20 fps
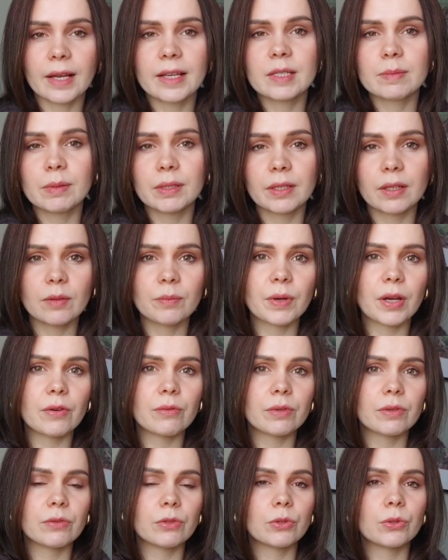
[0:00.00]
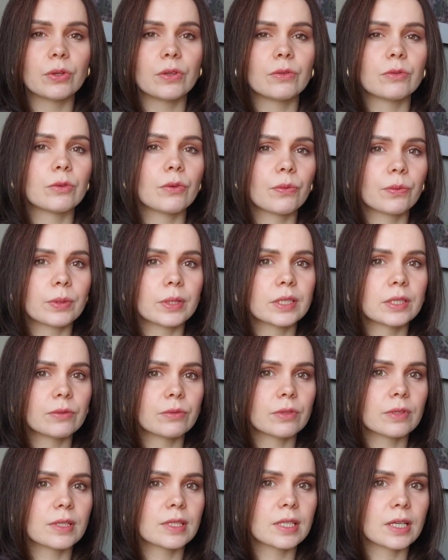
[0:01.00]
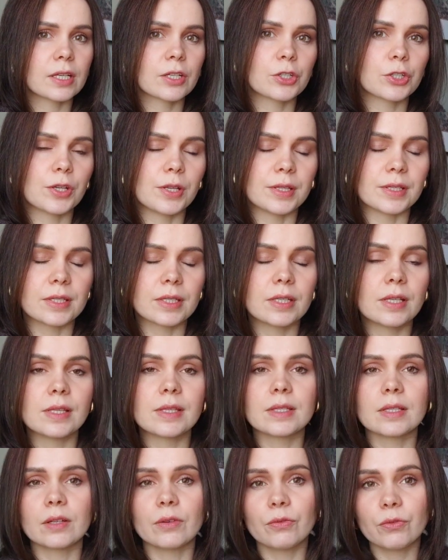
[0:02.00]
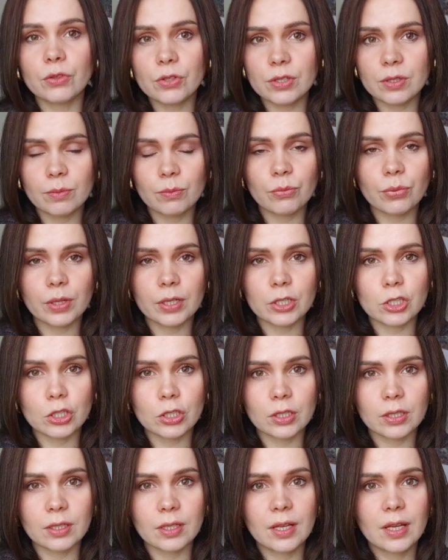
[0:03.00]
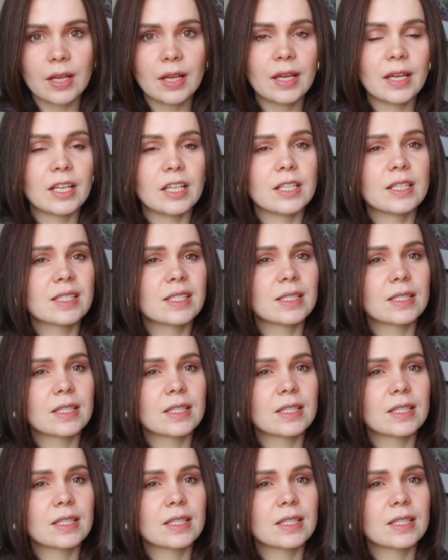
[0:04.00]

I split my review into 3 different sections. It's a first impression, it's